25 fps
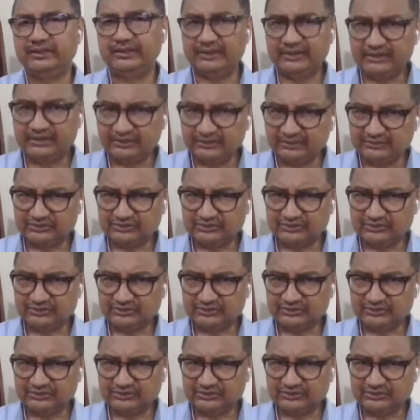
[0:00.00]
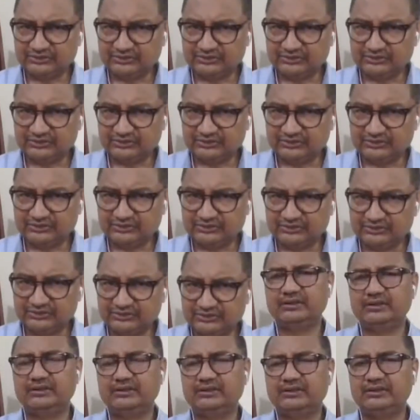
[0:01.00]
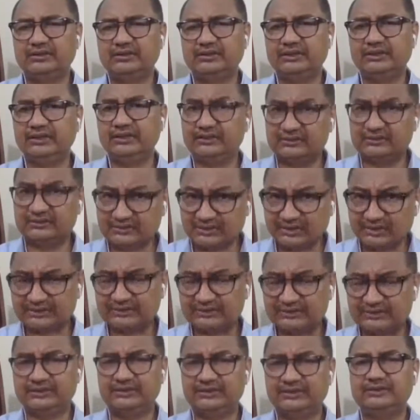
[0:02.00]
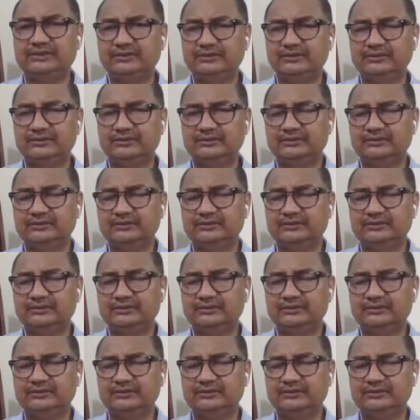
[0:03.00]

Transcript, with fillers: in Germany, in Turkey,